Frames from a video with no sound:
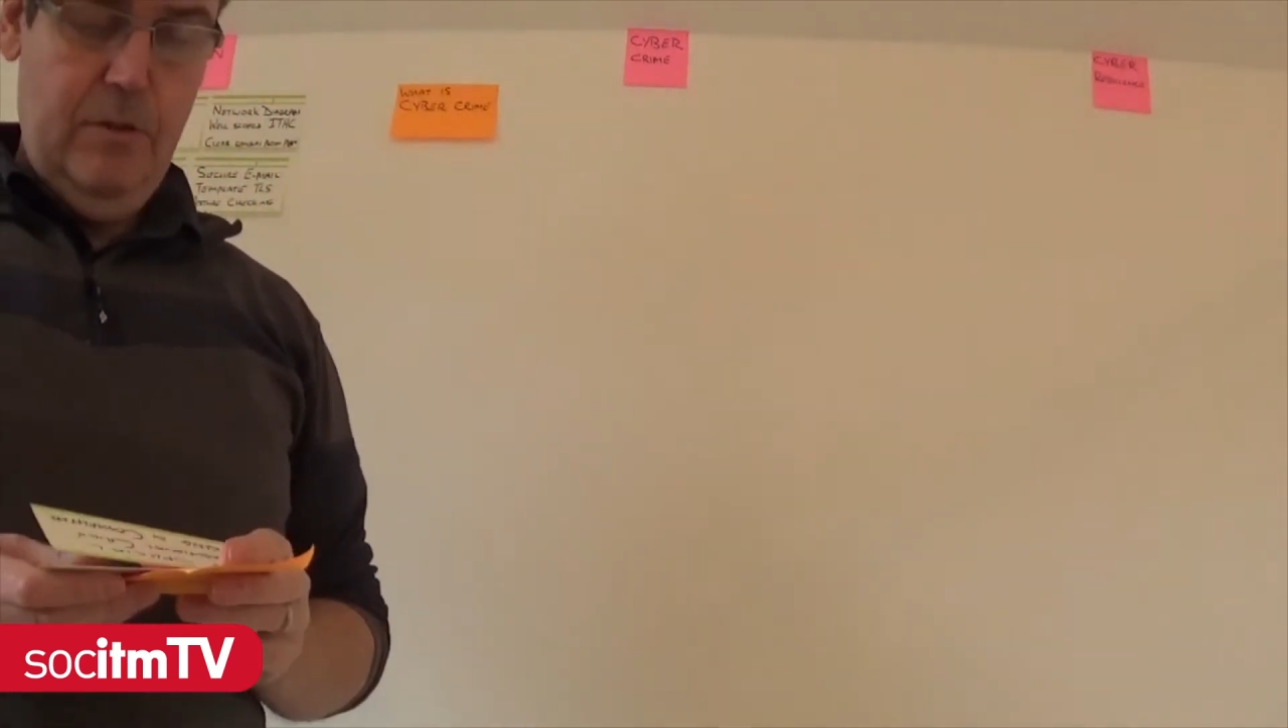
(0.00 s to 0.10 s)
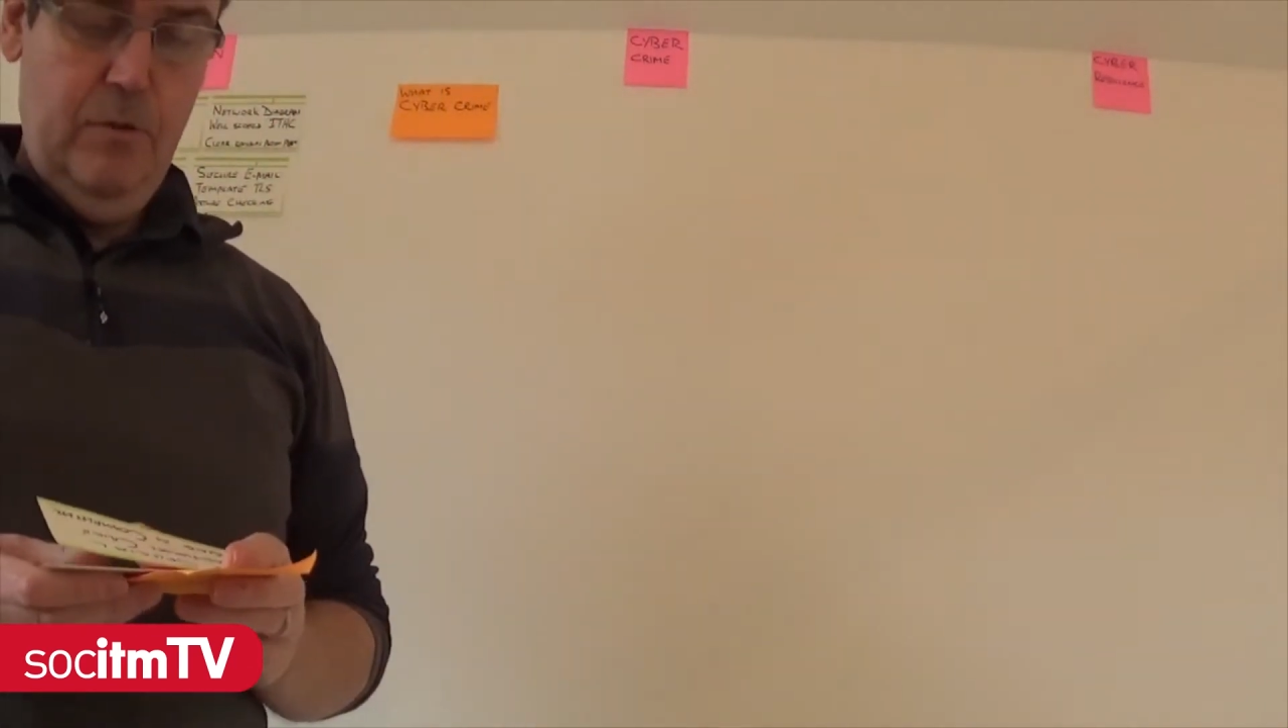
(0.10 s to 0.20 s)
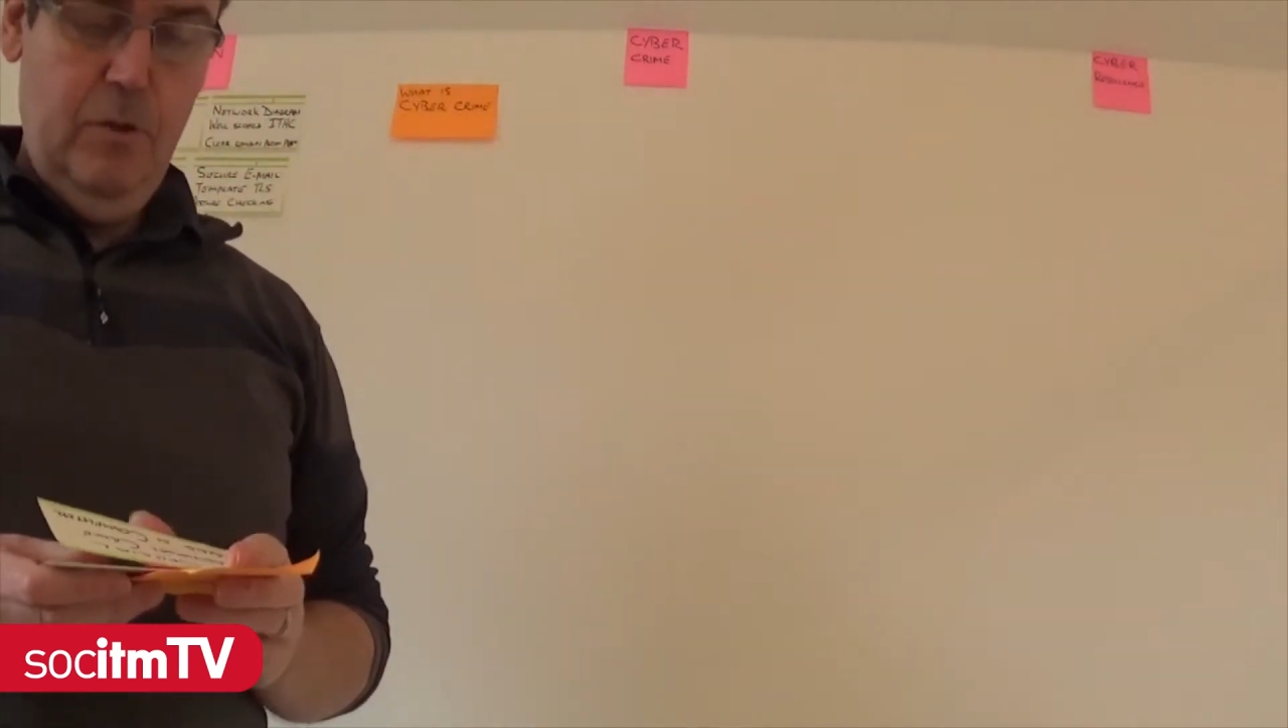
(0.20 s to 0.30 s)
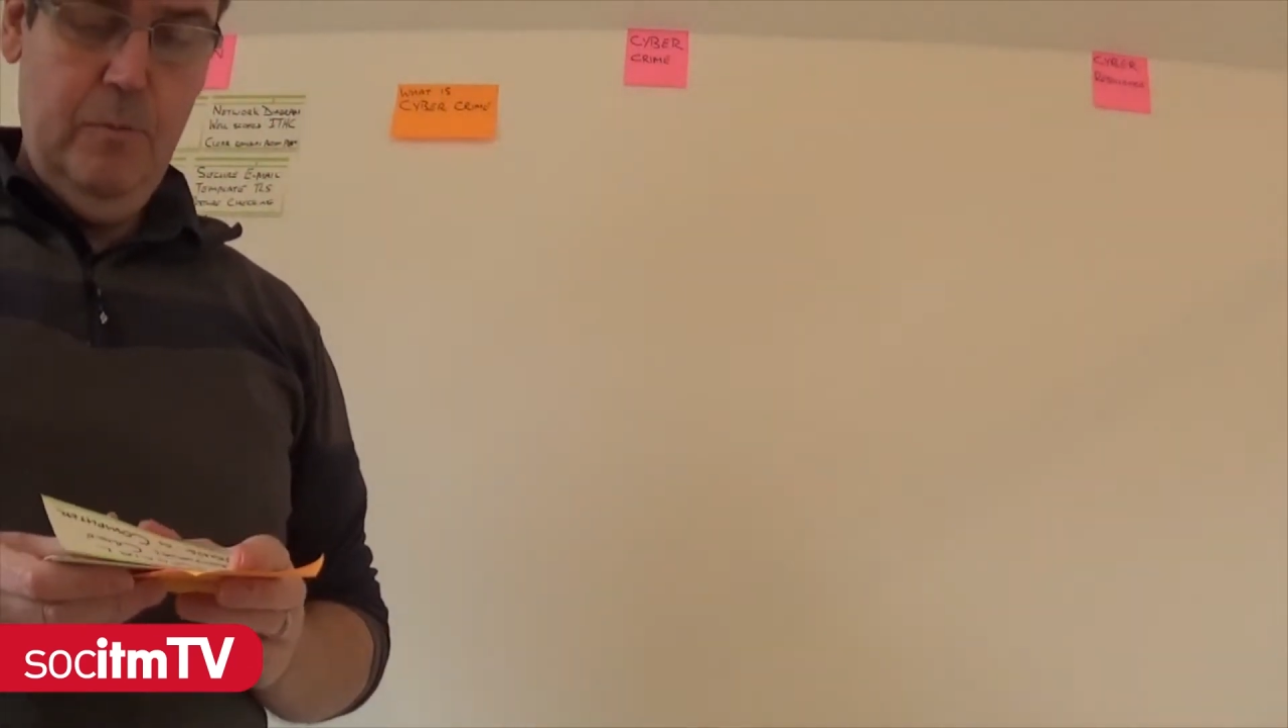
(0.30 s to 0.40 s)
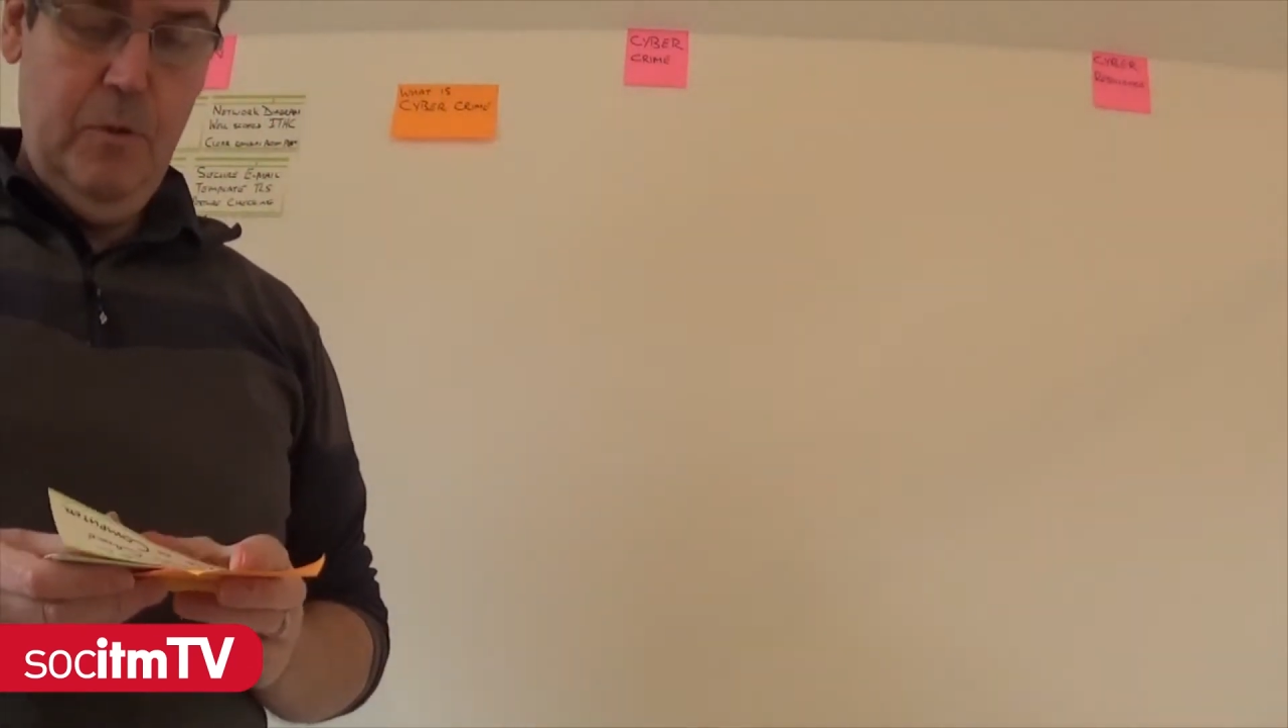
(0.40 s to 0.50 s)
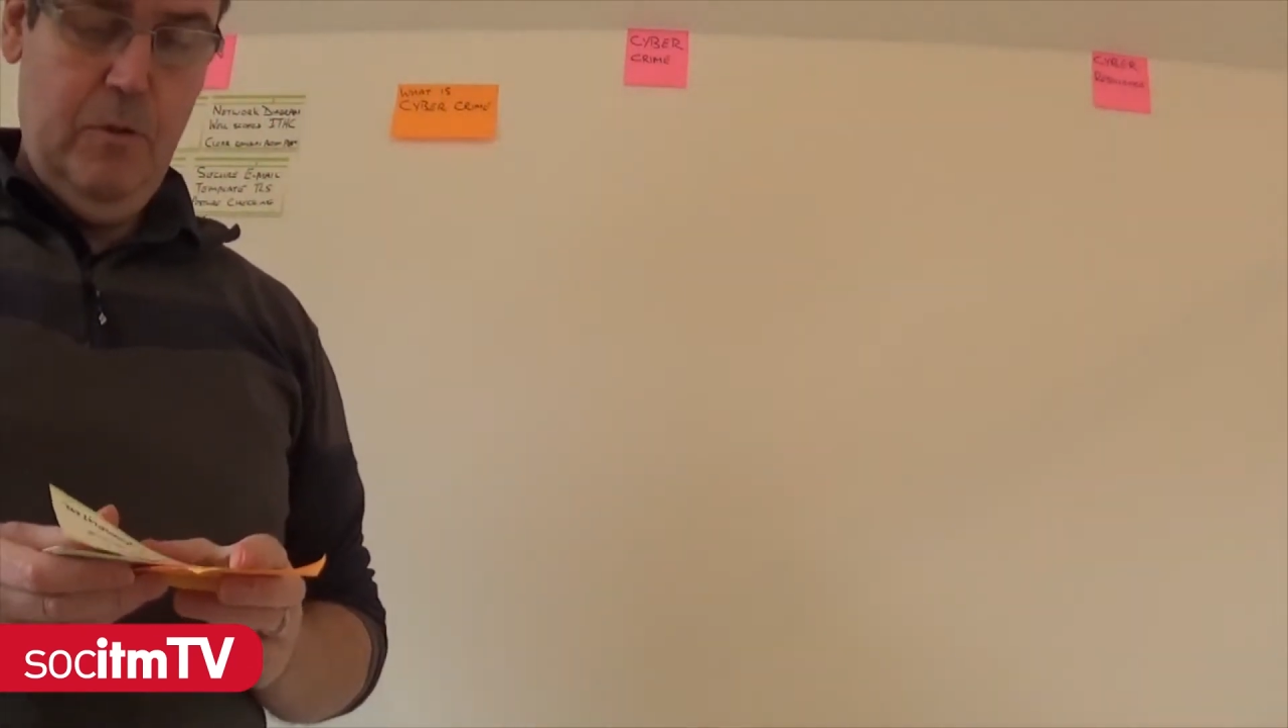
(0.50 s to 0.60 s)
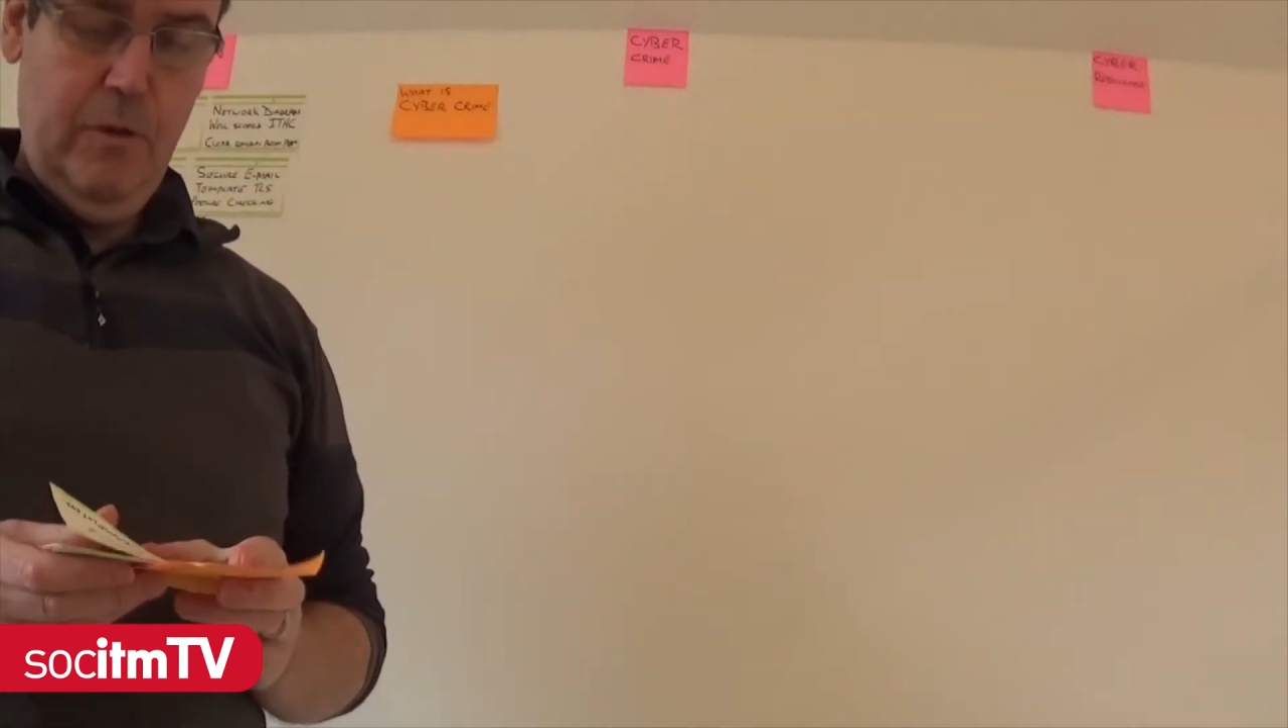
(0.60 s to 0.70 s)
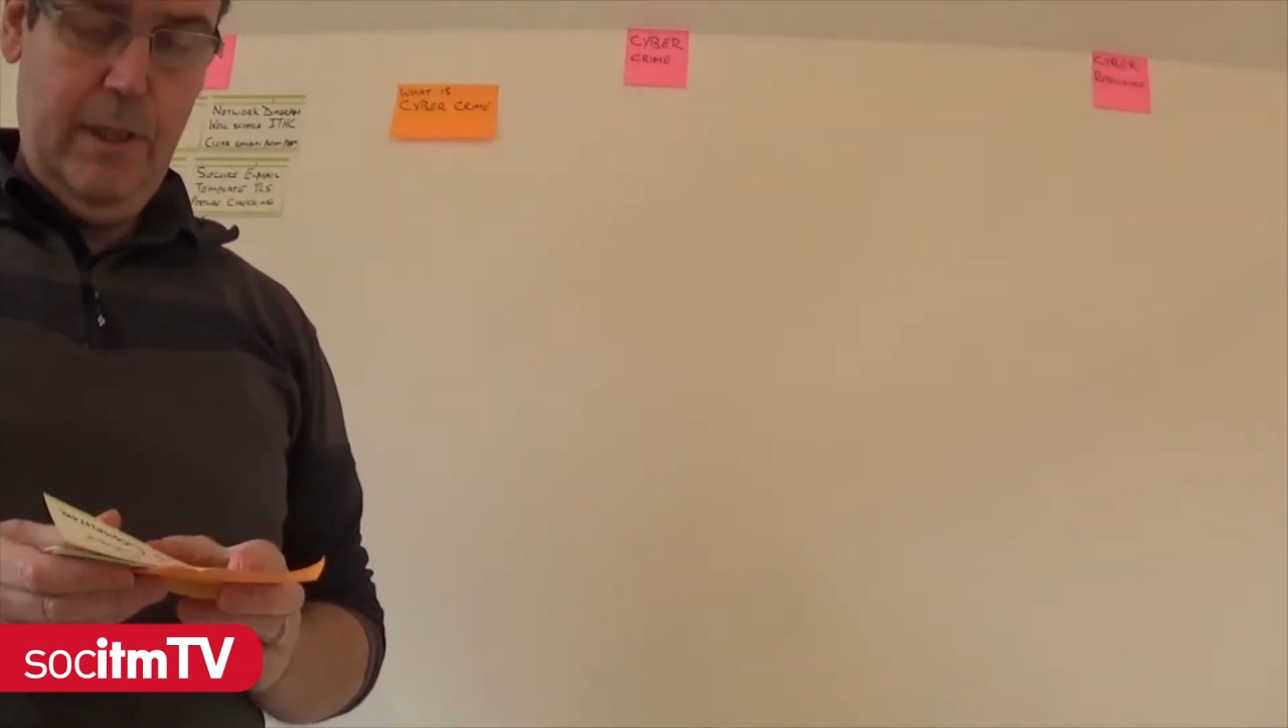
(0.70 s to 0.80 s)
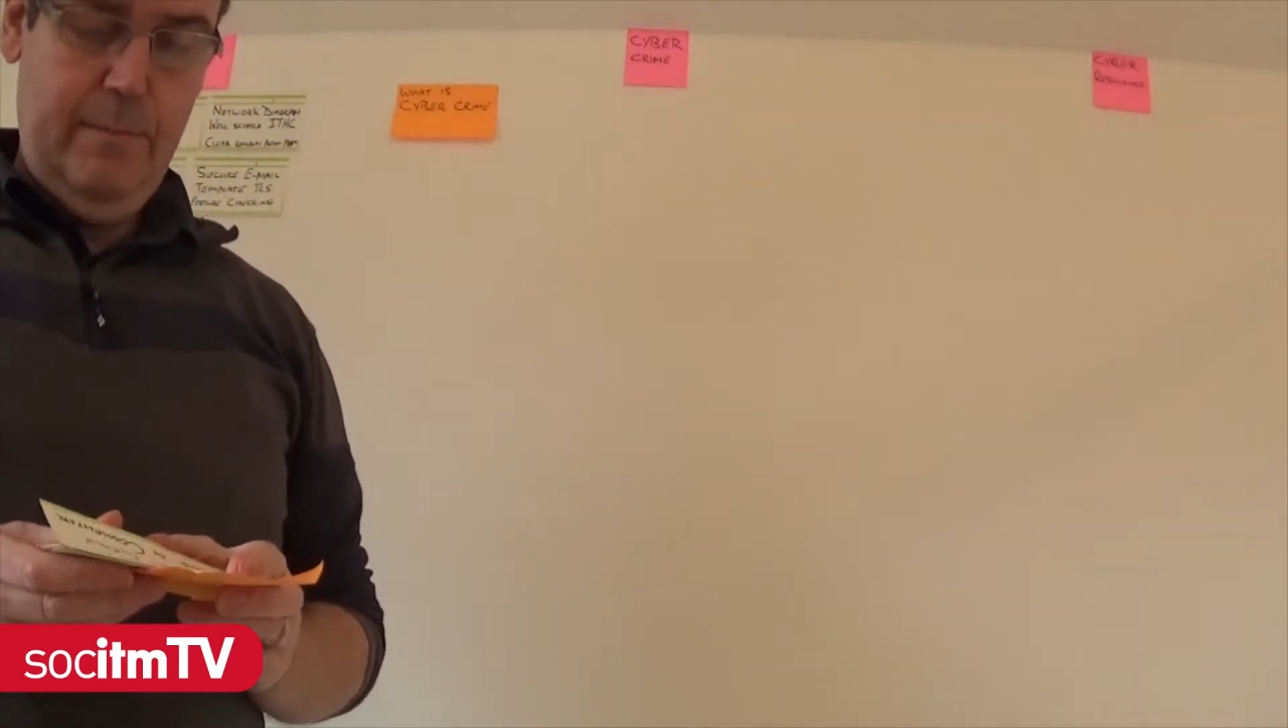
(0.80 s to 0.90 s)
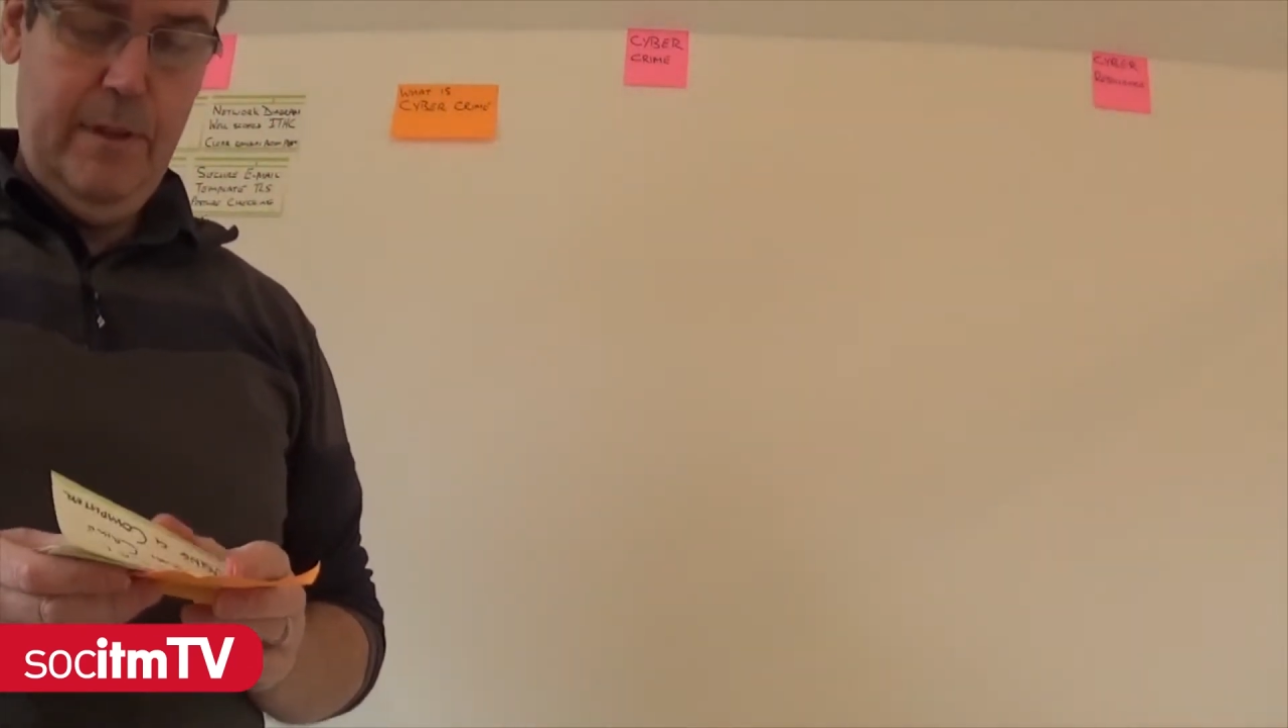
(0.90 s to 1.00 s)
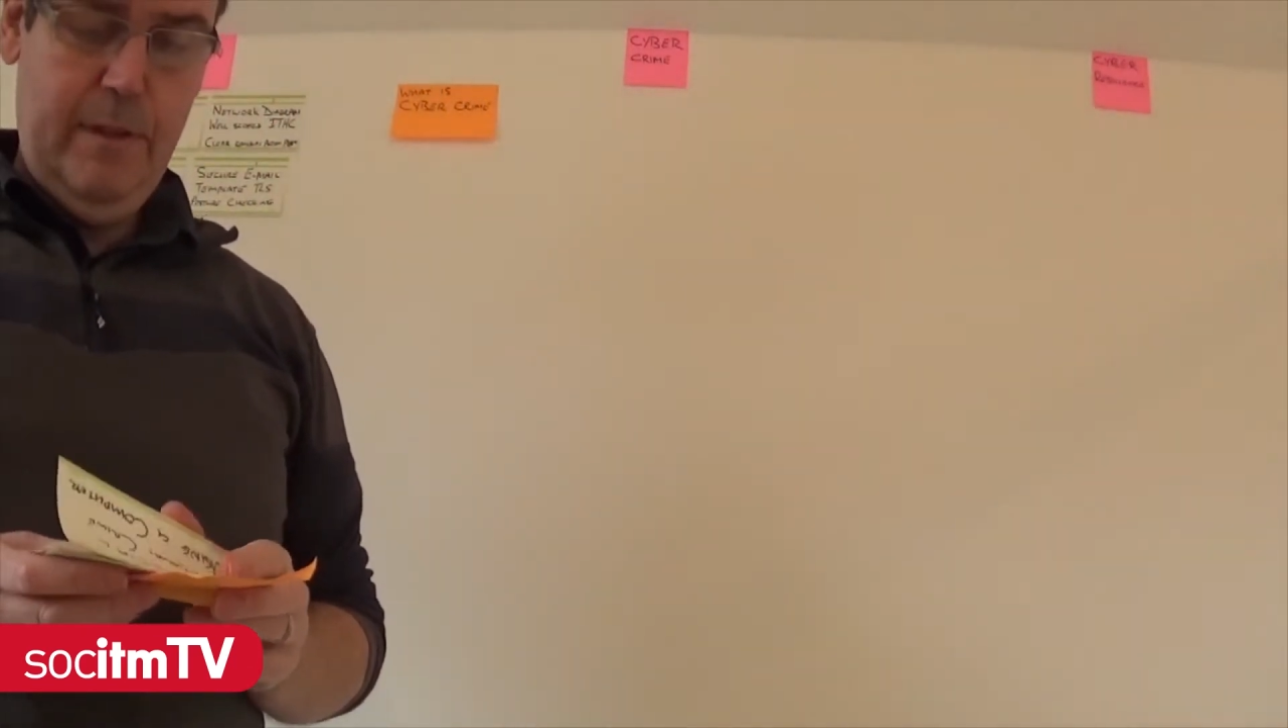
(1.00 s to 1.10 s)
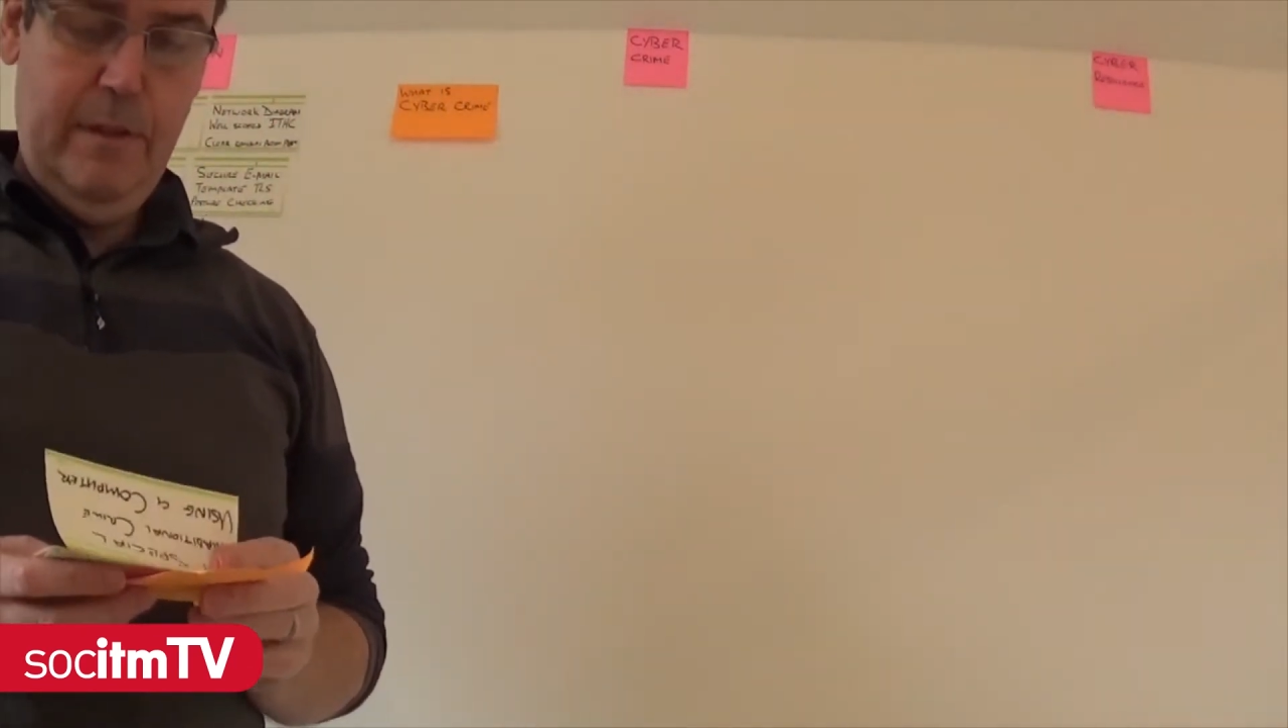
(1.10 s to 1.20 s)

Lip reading: normal crime